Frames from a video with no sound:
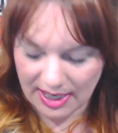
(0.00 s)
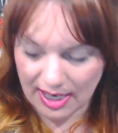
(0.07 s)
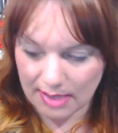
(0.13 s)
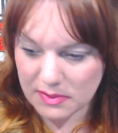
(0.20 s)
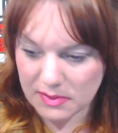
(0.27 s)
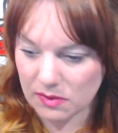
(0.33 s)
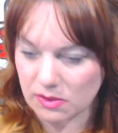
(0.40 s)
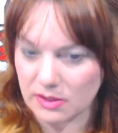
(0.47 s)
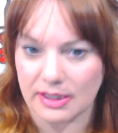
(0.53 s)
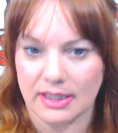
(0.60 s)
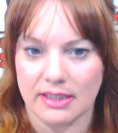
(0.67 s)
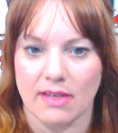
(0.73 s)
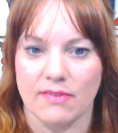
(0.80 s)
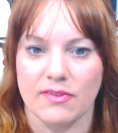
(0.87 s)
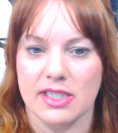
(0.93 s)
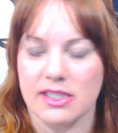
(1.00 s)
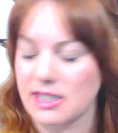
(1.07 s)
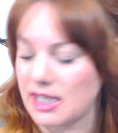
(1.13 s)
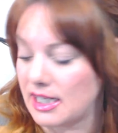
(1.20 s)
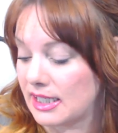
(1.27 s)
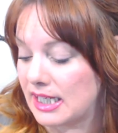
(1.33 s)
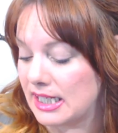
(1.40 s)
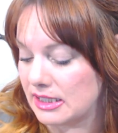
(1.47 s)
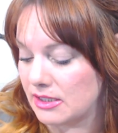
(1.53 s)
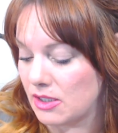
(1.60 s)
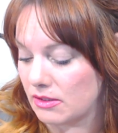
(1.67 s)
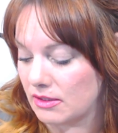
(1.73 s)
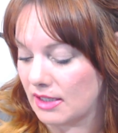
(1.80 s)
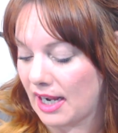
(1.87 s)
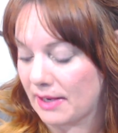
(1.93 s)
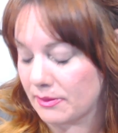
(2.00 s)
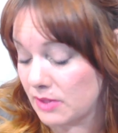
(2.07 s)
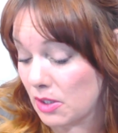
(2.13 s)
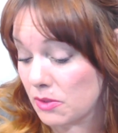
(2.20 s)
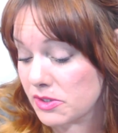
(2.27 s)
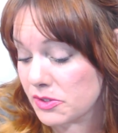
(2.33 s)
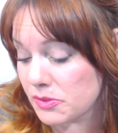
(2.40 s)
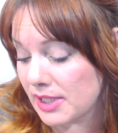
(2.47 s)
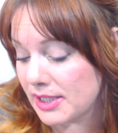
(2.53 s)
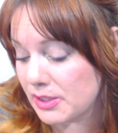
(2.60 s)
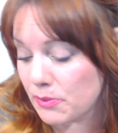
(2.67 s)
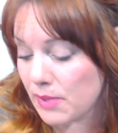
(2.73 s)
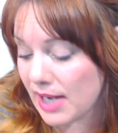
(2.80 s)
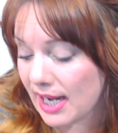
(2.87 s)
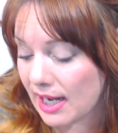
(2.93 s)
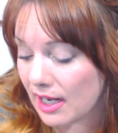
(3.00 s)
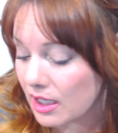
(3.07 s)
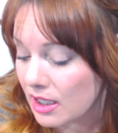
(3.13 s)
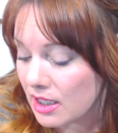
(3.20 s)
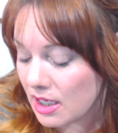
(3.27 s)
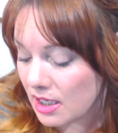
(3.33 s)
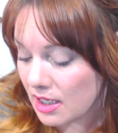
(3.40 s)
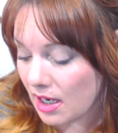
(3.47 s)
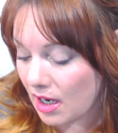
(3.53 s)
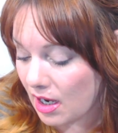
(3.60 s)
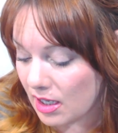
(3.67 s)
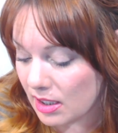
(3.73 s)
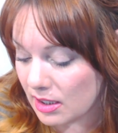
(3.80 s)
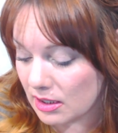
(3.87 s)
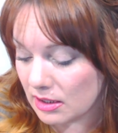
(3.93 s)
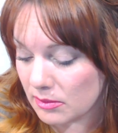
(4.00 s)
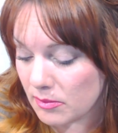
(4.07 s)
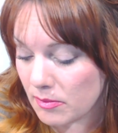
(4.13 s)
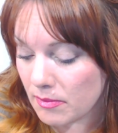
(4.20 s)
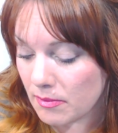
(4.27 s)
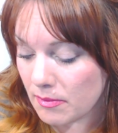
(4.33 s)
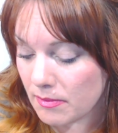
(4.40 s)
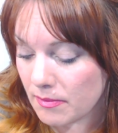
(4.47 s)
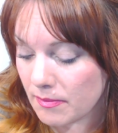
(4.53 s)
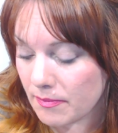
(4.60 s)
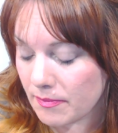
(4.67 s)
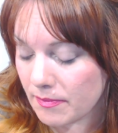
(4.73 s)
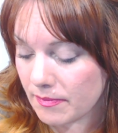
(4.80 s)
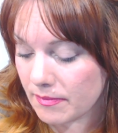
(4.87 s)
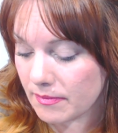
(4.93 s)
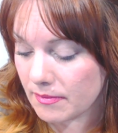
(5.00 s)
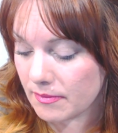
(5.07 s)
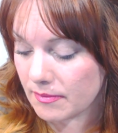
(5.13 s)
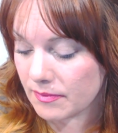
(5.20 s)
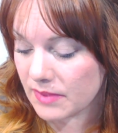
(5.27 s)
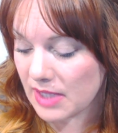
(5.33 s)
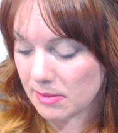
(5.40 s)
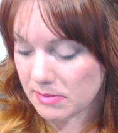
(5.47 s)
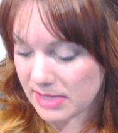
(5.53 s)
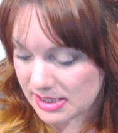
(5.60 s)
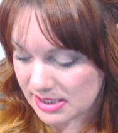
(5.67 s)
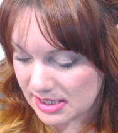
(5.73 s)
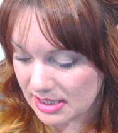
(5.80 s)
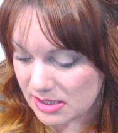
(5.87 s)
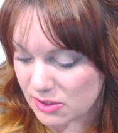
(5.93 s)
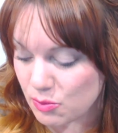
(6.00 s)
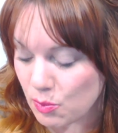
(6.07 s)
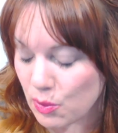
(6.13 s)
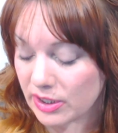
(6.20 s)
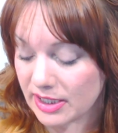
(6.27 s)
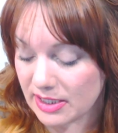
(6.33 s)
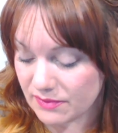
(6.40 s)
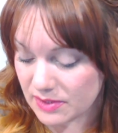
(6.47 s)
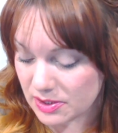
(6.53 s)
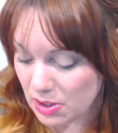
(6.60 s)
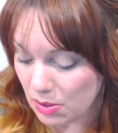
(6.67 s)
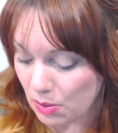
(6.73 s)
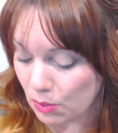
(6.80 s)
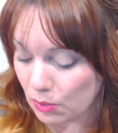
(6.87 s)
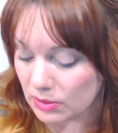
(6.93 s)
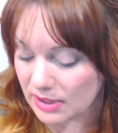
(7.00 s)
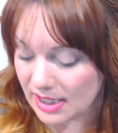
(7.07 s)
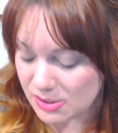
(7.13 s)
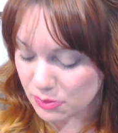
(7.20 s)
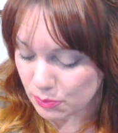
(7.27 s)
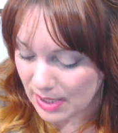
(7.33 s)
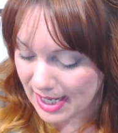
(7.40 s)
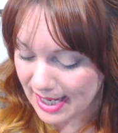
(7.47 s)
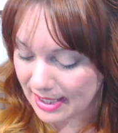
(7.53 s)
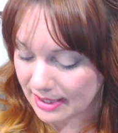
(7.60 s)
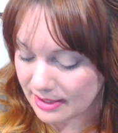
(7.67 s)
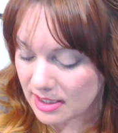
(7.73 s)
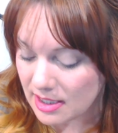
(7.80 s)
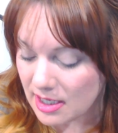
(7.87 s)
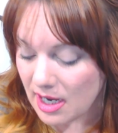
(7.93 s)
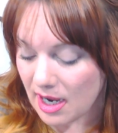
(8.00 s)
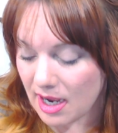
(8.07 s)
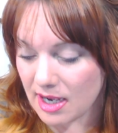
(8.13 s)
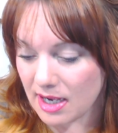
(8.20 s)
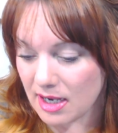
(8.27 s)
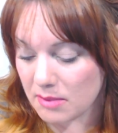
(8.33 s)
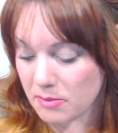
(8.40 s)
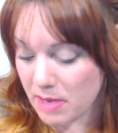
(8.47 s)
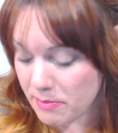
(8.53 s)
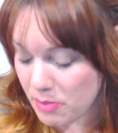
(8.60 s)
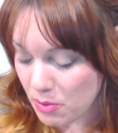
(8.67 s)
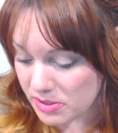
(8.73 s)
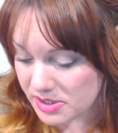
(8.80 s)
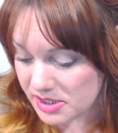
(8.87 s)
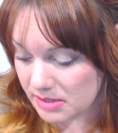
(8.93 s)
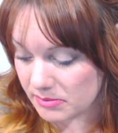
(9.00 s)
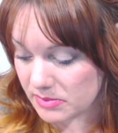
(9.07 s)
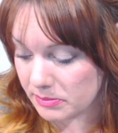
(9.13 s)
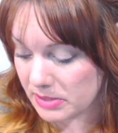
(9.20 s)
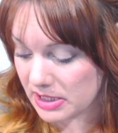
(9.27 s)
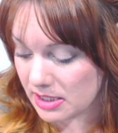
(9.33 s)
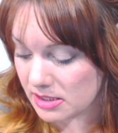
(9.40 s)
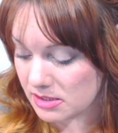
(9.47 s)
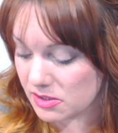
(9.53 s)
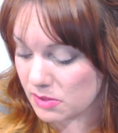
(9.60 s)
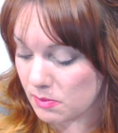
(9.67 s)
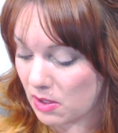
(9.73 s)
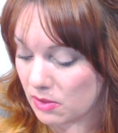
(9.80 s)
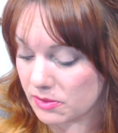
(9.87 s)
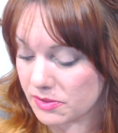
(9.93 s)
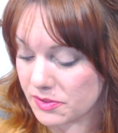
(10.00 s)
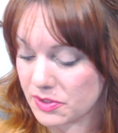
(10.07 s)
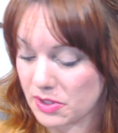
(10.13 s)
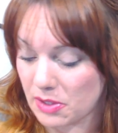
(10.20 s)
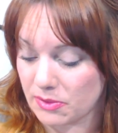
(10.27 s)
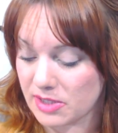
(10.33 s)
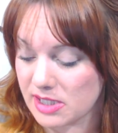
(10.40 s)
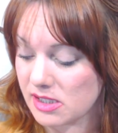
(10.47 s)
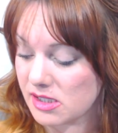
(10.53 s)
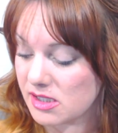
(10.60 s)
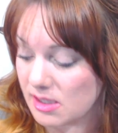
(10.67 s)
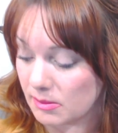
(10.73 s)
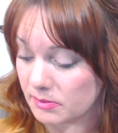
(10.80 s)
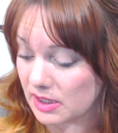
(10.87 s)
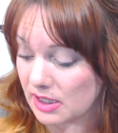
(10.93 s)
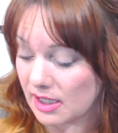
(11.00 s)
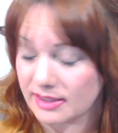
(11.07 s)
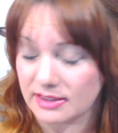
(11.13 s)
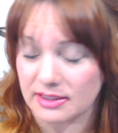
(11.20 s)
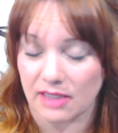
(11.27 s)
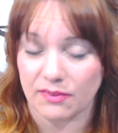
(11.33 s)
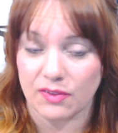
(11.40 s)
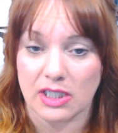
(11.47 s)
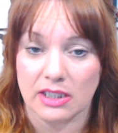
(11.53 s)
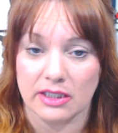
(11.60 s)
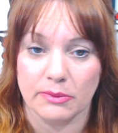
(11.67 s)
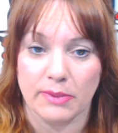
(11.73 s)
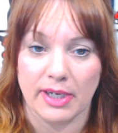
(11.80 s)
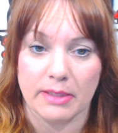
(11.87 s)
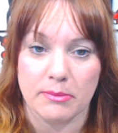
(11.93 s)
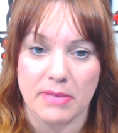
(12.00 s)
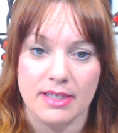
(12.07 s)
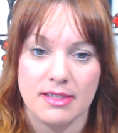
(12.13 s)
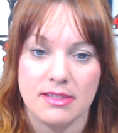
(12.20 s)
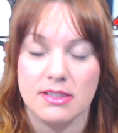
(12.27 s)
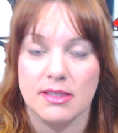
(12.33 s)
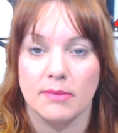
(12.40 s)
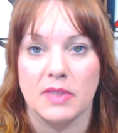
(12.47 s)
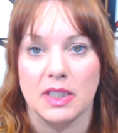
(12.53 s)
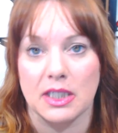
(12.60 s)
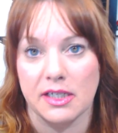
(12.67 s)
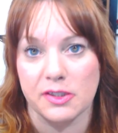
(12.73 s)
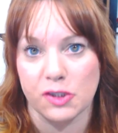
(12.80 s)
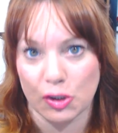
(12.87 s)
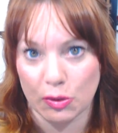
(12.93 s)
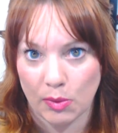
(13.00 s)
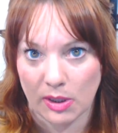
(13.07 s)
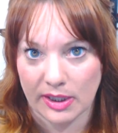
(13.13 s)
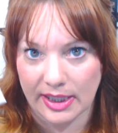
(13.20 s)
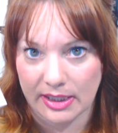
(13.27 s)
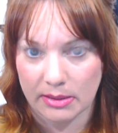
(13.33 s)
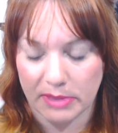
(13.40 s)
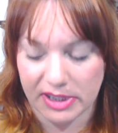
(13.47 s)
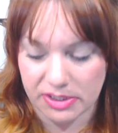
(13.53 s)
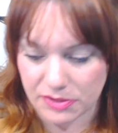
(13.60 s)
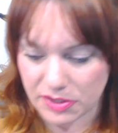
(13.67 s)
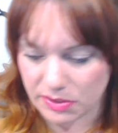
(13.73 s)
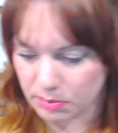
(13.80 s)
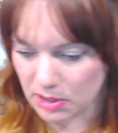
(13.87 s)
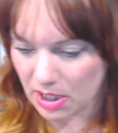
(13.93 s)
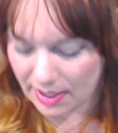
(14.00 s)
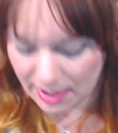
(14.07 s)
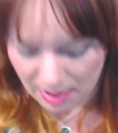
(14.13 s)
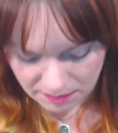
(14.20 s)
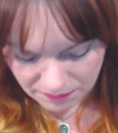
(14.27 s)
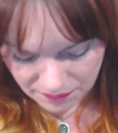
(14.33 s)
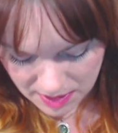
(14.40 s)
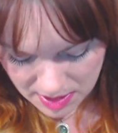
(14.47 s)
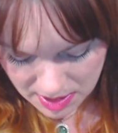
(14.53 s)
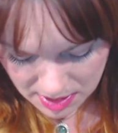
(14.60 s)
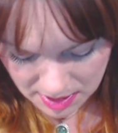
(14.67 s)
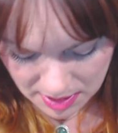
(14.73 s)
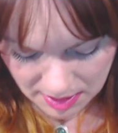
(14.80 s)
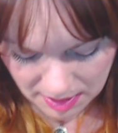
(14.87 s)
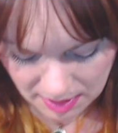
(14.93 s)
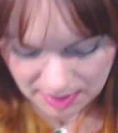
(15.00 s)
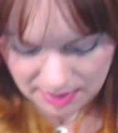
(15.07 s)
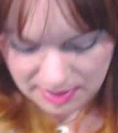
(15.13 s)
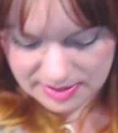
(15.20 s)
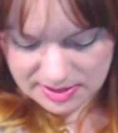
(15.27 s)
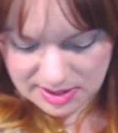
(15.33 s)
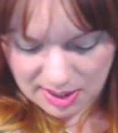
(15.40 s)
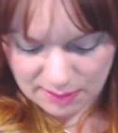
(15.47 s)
And I absolutely love this, and I noticed right away that my skin is more even toned, less red. My pores seem to be getting smaller, so this is something I definitely recommend and something I do want to get a bigger supply of.